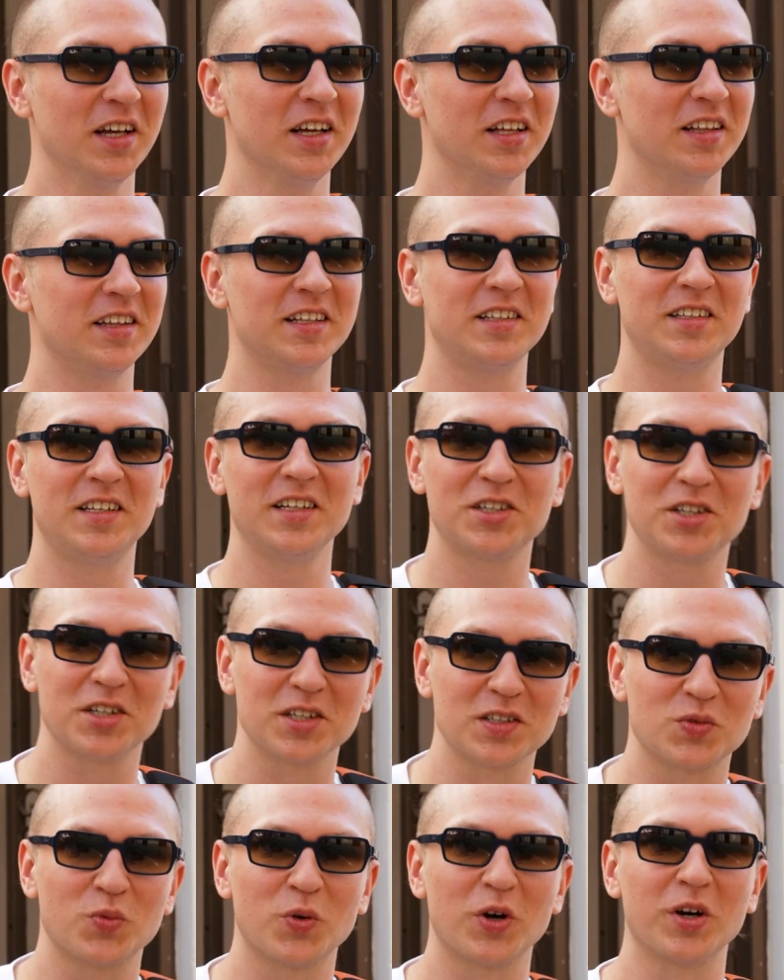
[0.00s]
The
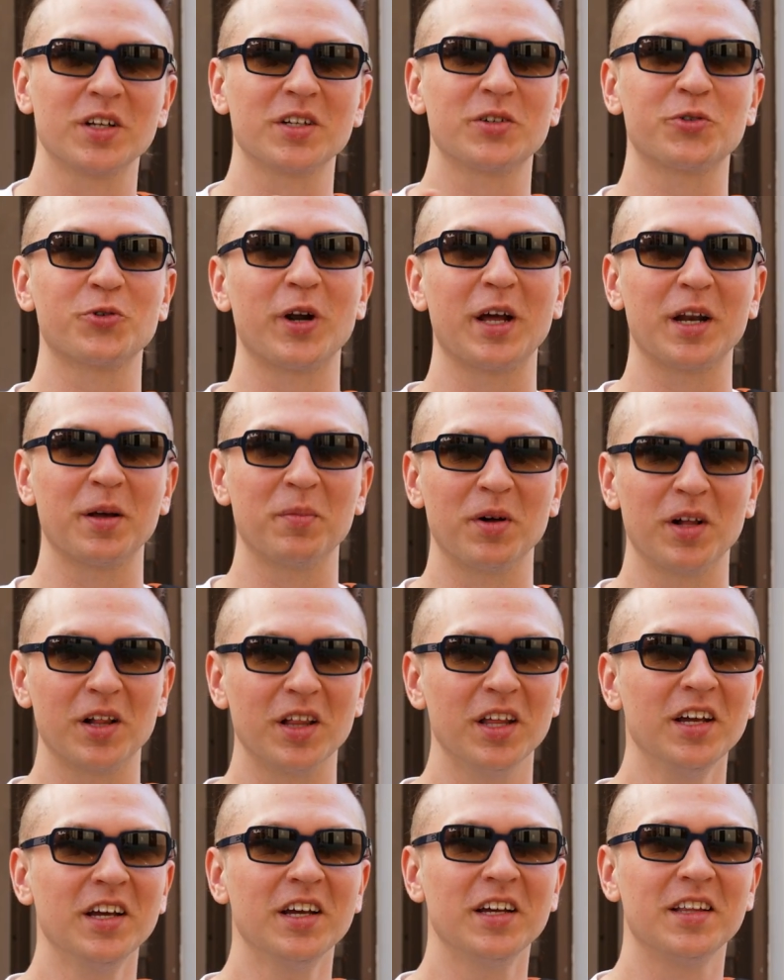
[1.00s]
dishes were incredible.
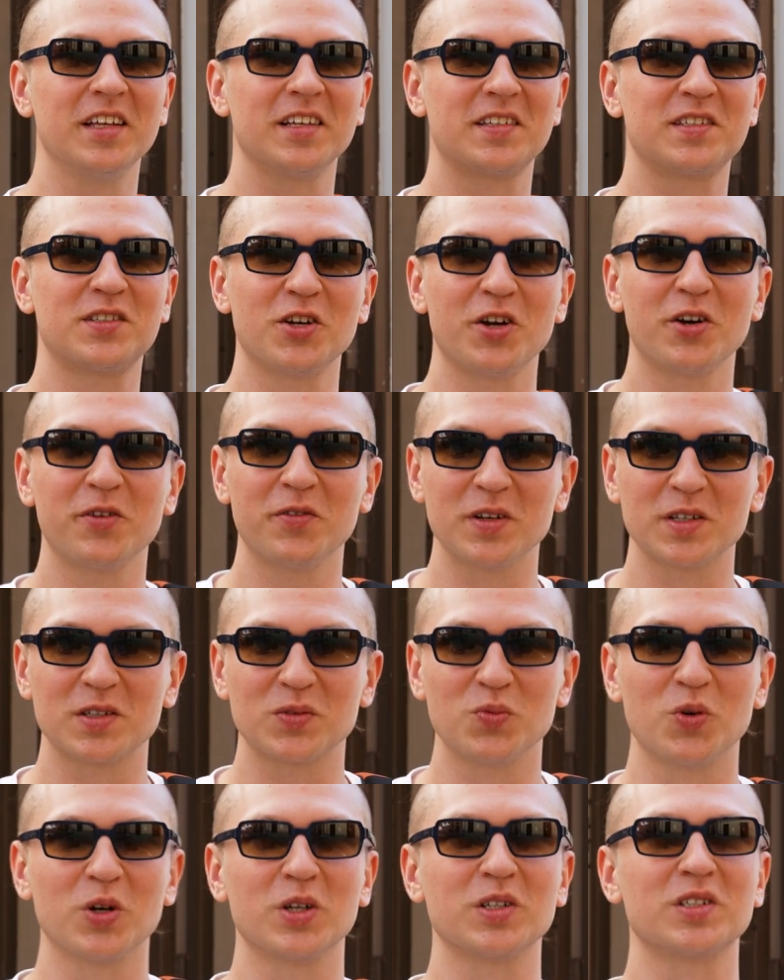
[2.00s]
The service
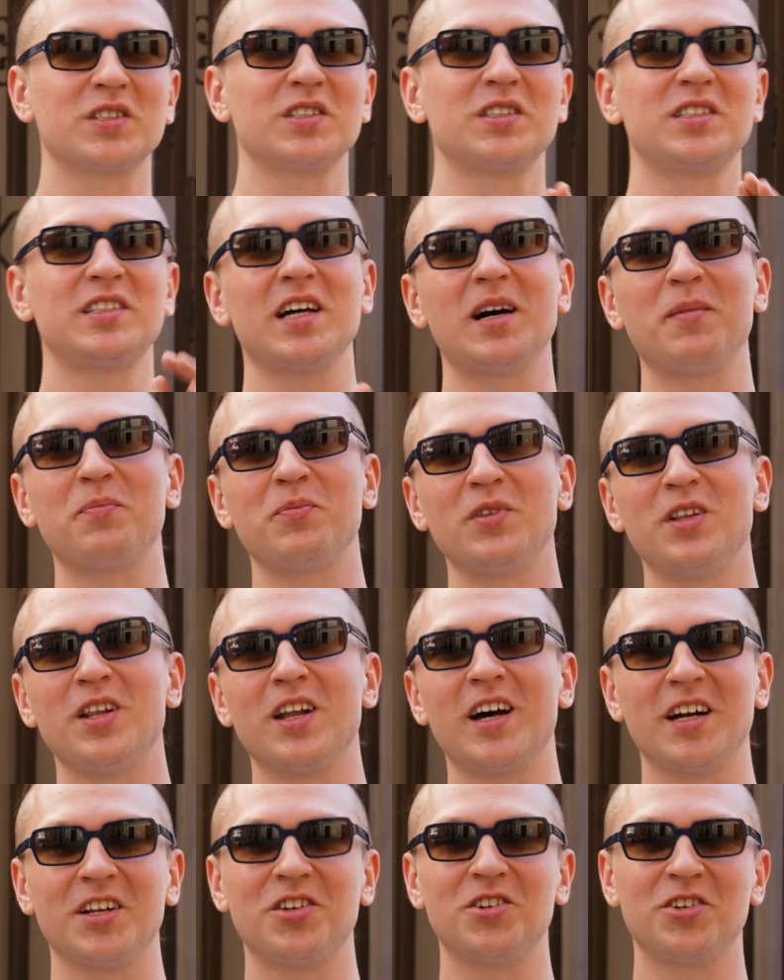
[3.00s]
was
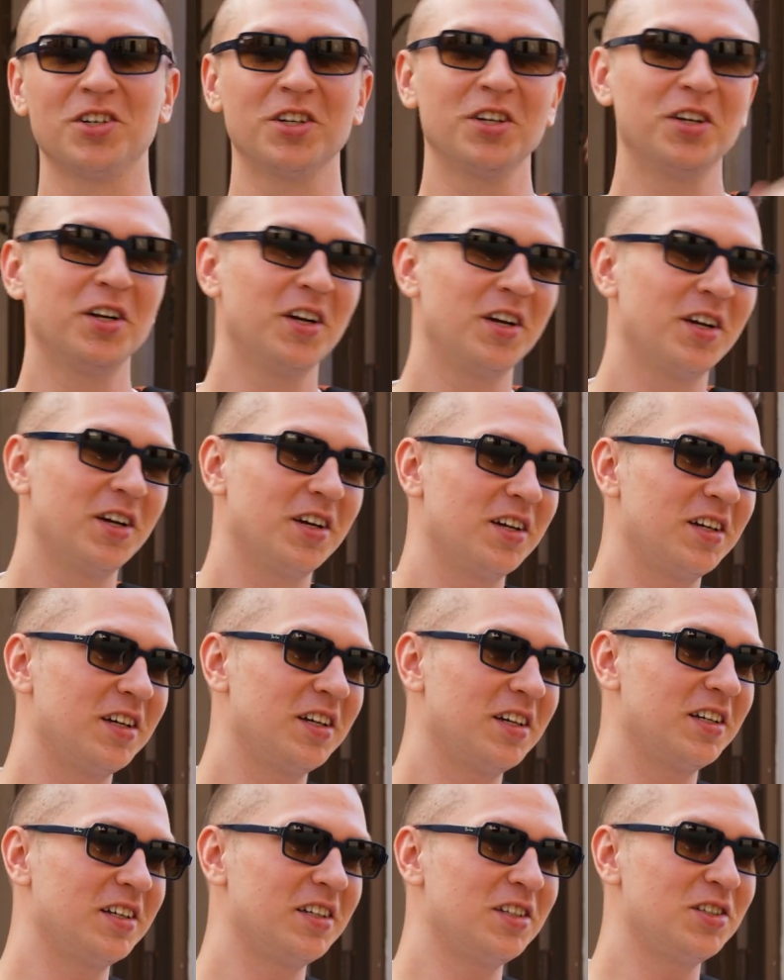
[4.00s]
top-notch.
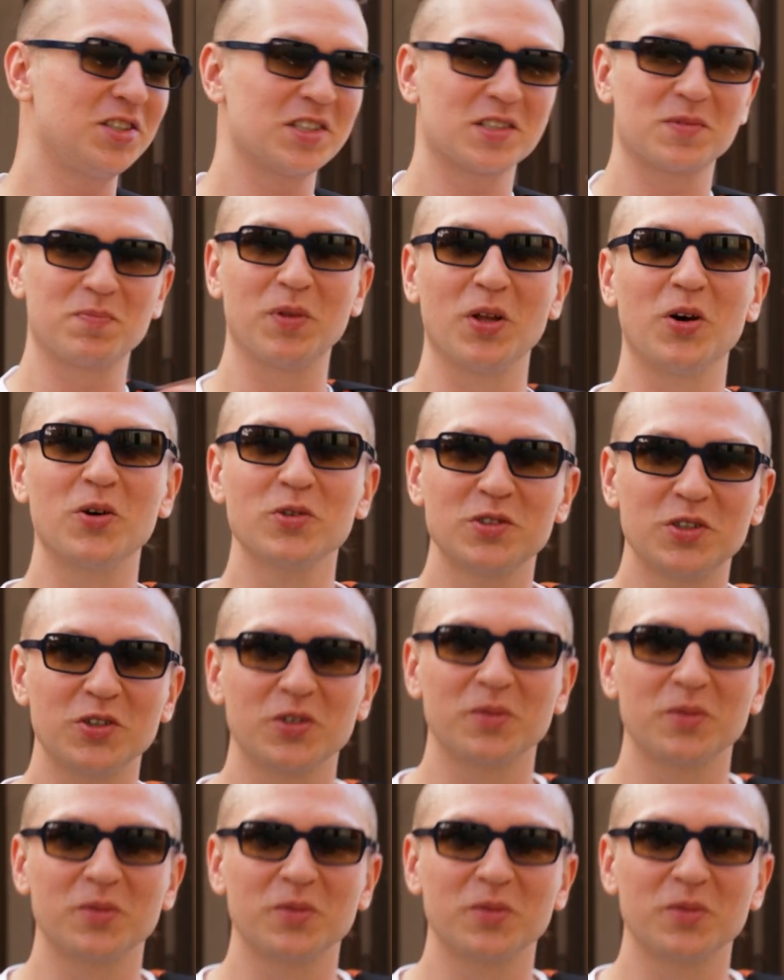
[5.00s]
It just blows your